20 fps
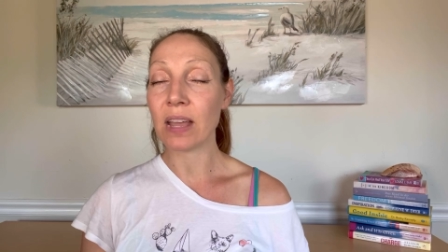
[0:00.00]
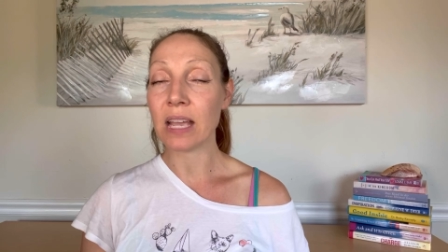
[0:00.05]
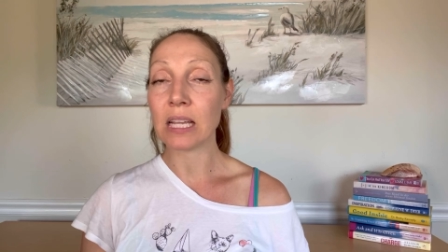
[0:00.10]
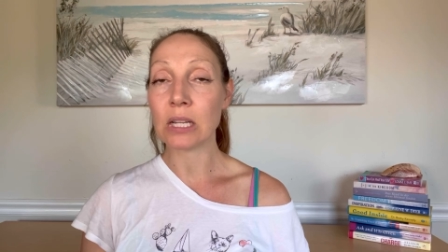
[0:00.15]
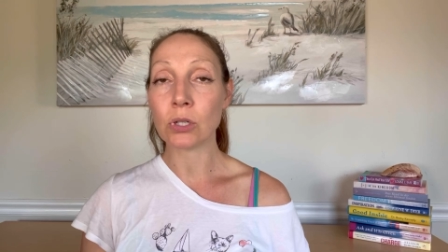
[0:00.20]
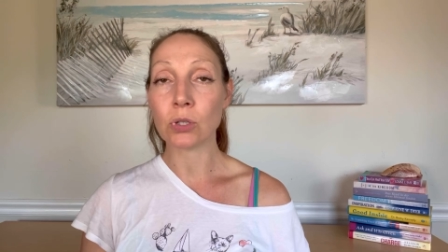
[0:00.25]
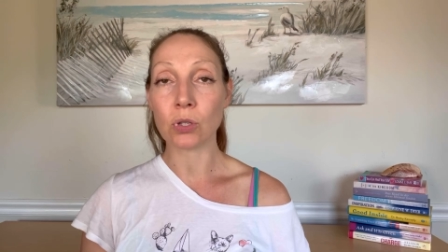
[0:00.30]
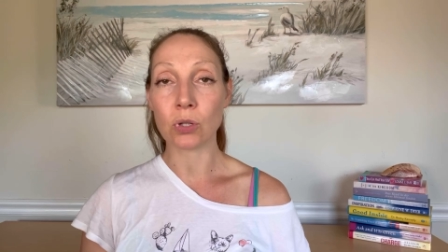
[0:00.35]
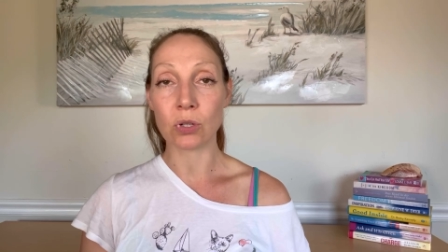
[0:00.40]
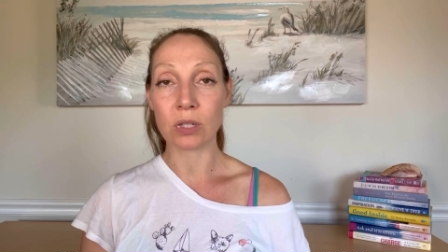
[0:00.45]

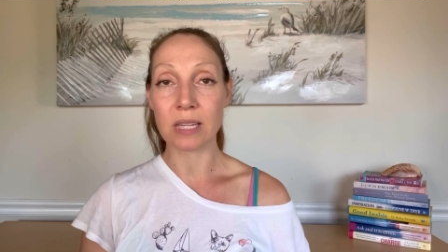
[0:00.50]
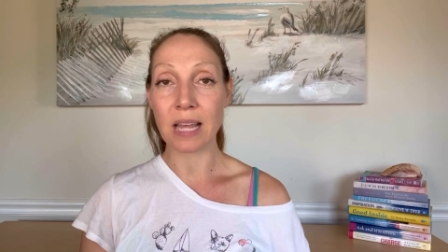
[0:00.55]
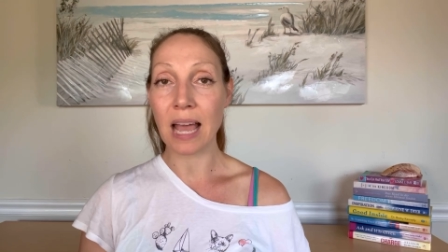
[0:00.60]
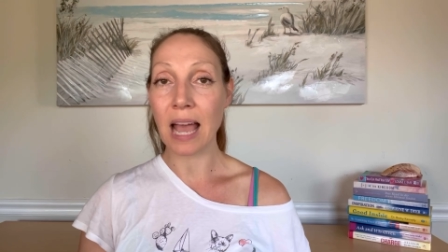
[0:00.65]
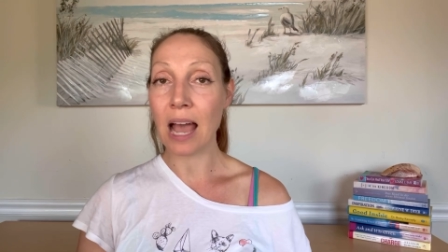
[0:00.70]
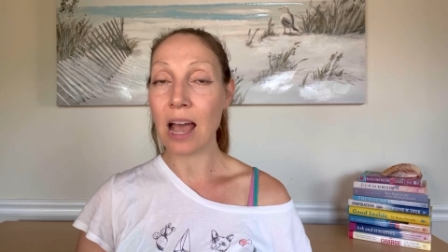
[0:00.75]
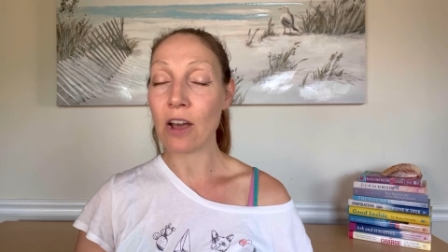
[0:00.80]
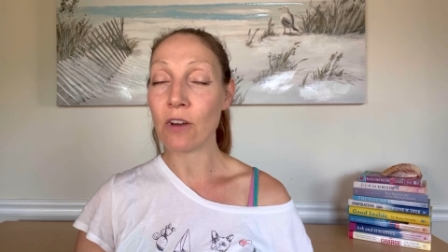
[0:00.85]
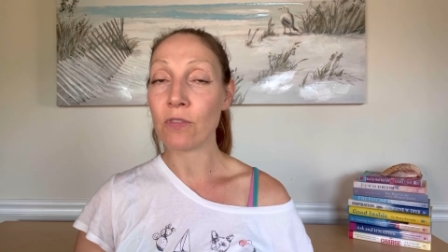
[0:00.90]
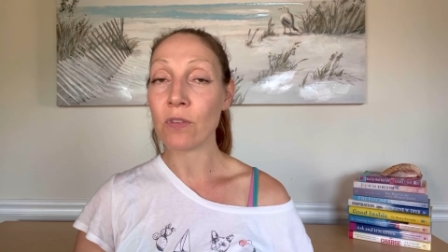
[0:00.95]
angels, I
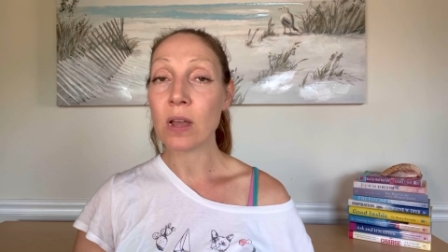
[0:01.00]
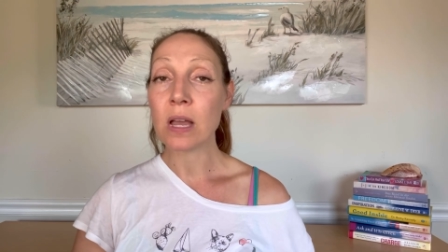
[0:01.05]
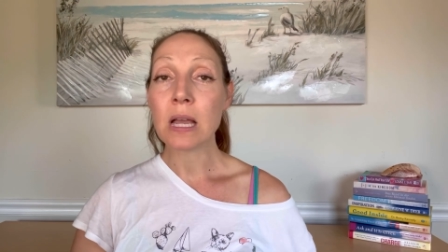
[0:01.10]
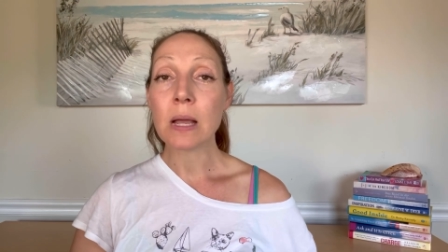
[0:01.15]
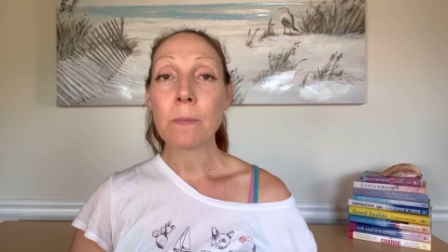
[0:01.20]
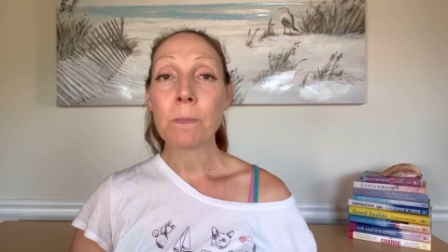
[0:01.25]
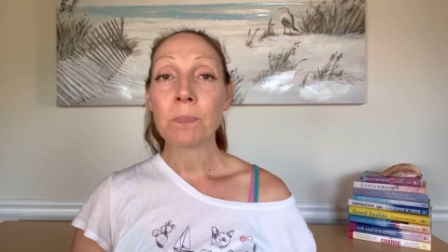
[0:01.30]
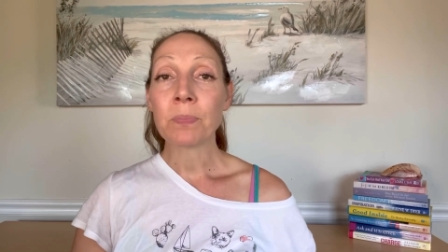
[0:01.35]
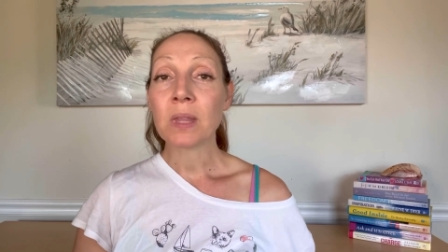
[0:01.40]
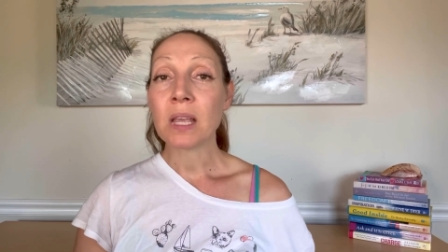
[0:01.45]
have
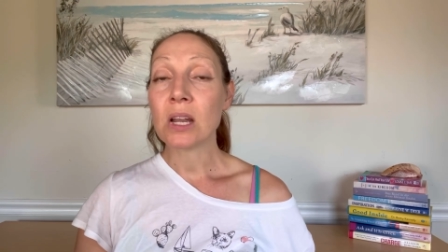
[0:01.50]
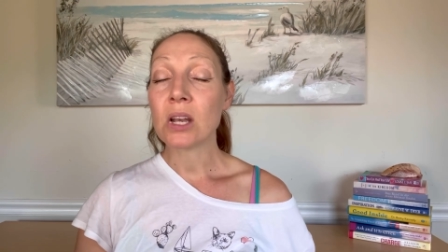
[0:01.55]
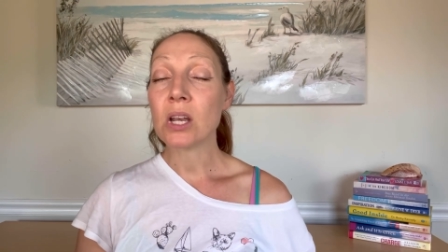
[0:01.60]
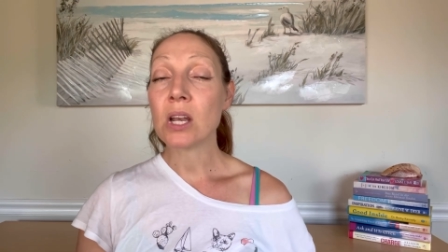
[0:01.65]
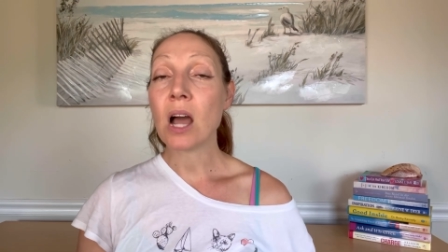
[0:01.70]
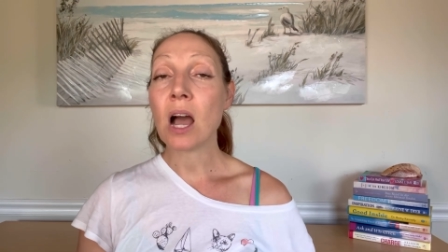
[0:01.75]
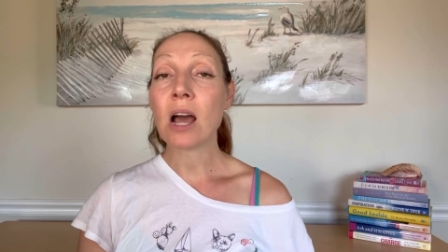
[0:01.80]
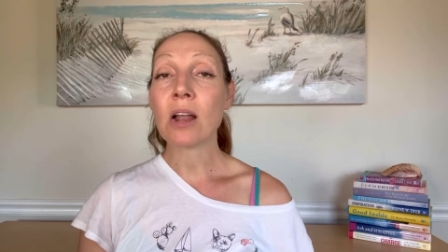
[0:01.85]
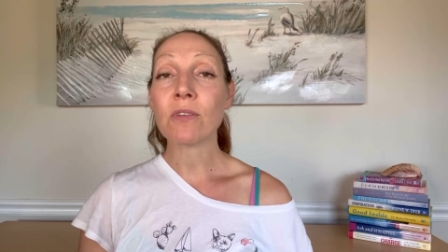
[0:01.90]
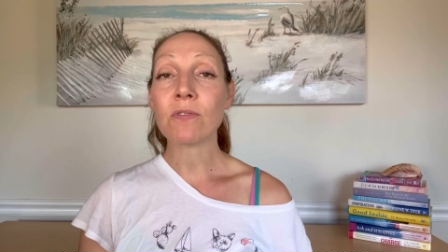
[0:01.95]

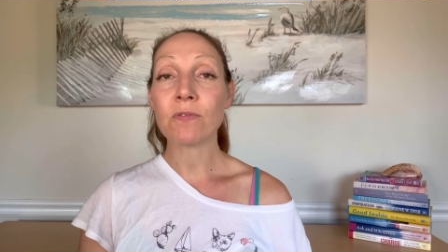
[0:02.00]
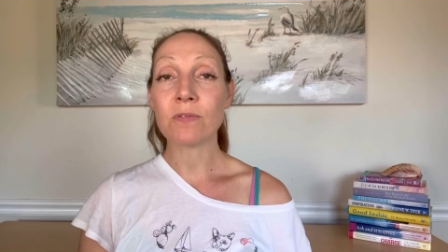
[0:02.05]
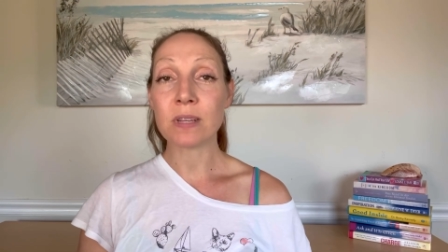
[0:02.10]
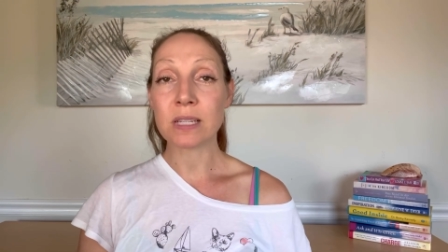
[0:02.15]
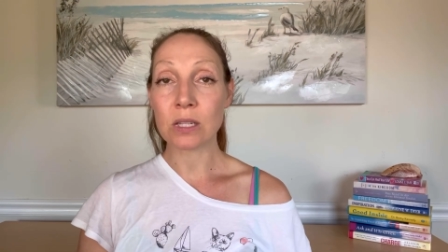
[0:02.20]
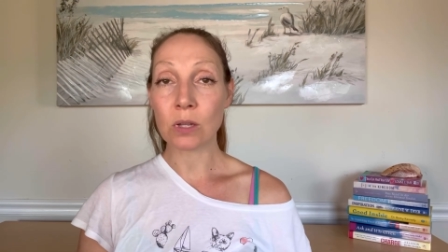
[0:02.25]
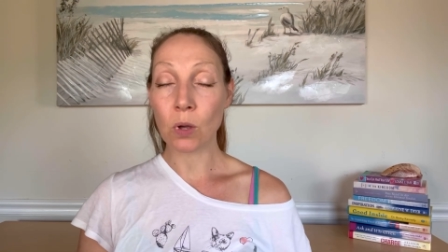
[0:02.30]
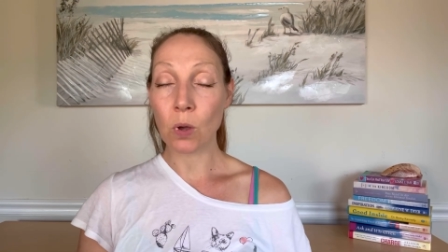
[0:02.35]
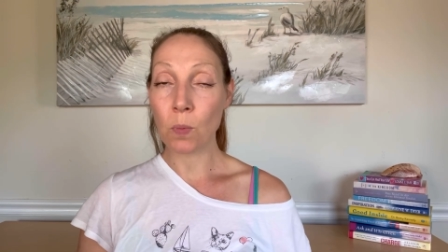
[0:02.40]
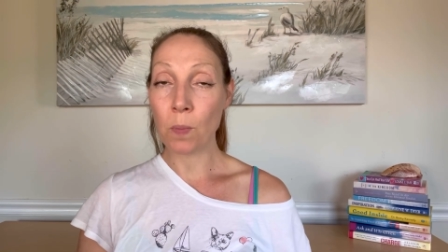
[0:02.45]

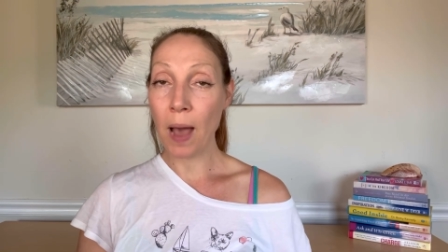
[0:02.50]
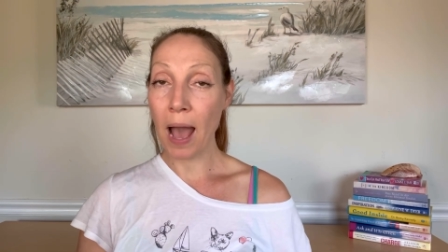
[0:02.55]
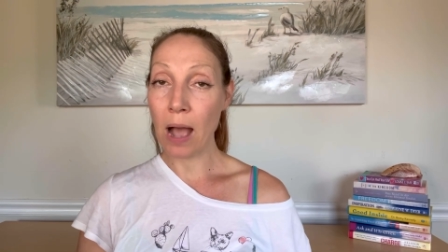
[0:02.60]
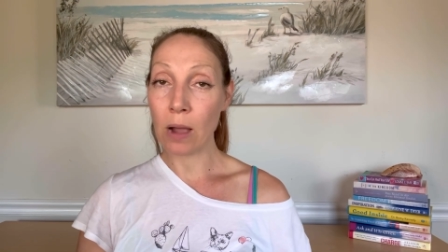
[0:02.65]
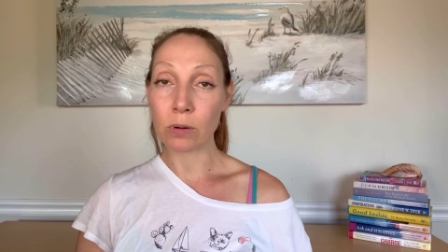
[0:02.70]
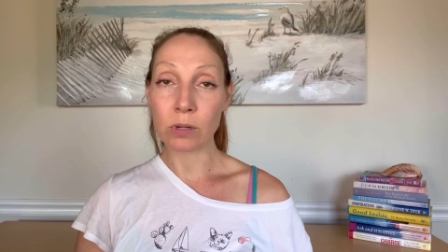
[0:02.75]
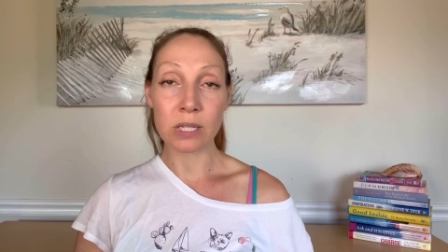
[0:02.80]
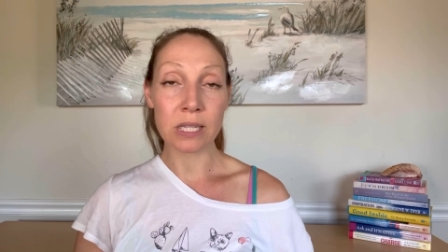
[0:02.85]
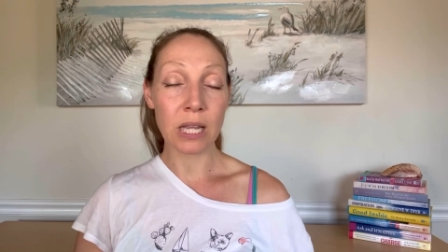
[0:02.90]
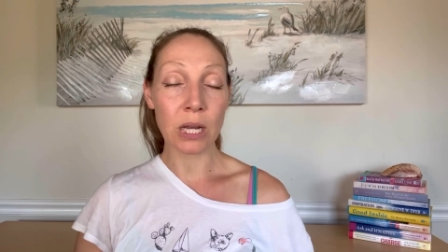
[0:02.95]
non-physical
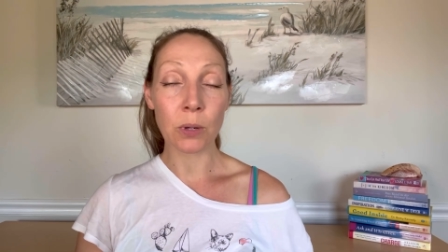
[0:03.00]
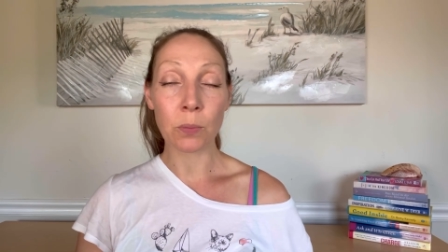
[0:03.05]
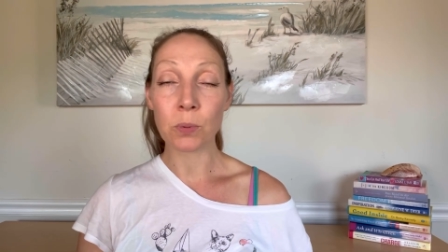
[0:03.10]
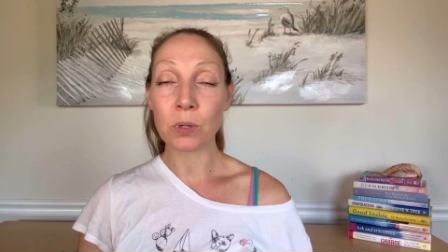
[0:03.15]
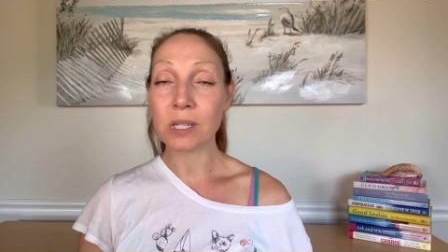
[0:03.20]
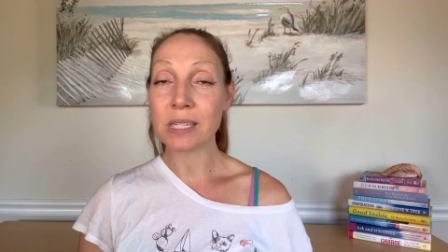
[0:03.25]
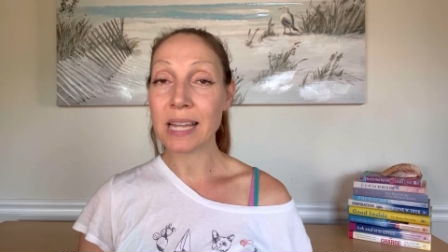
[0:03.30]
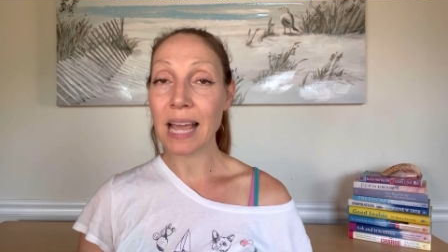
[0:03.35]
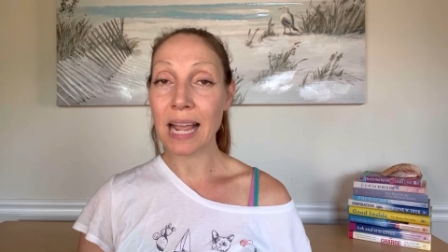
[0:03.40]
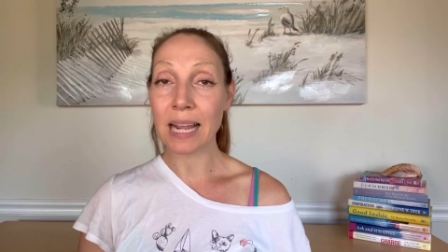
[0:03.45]
powers that are
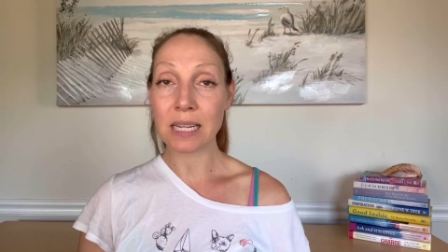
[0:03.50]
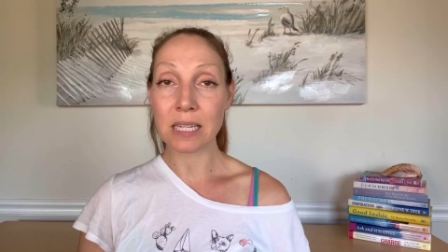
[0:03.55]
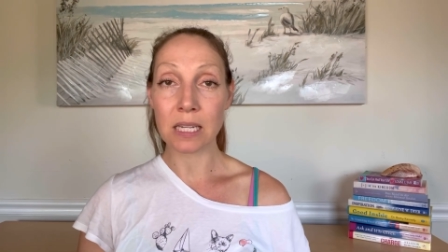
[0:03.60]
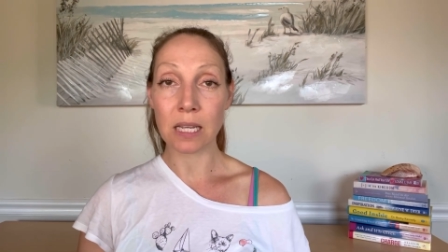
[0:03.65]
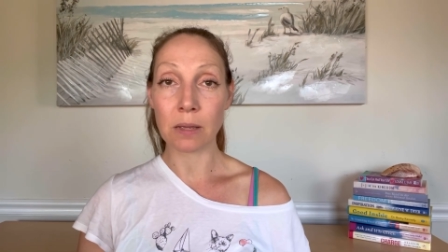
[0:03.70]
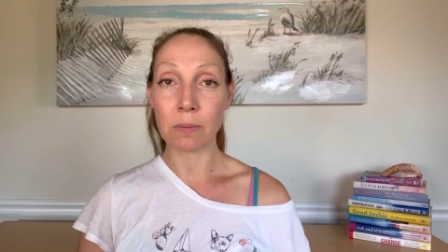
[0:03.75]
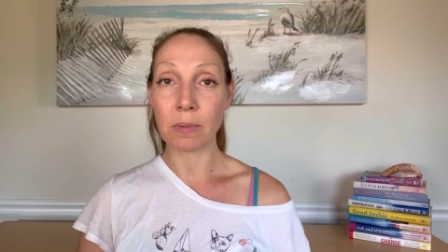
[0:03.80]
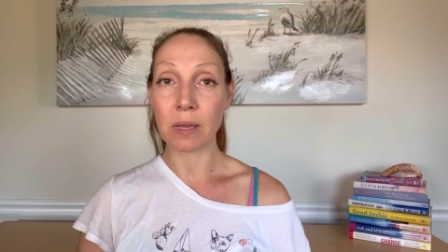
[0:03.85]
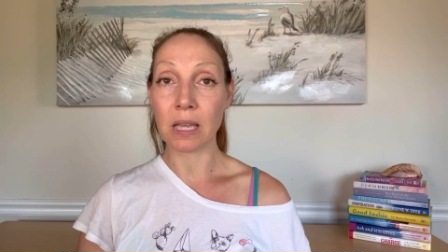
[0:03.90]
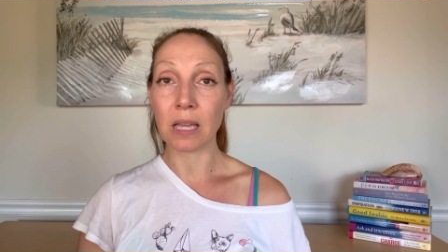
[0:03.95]

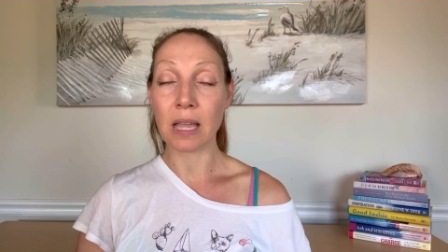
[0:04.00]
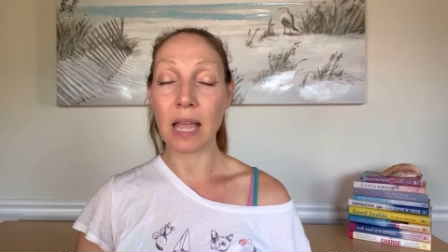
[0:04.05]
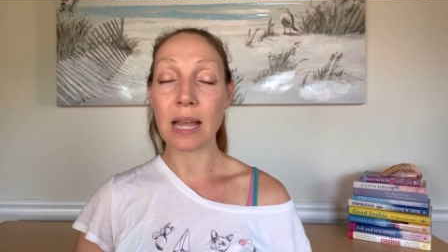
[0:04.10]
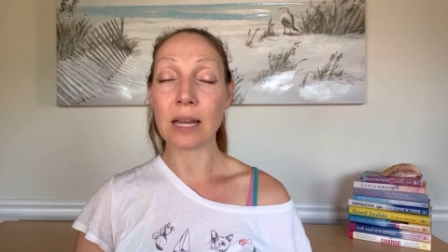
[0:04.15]
protecting me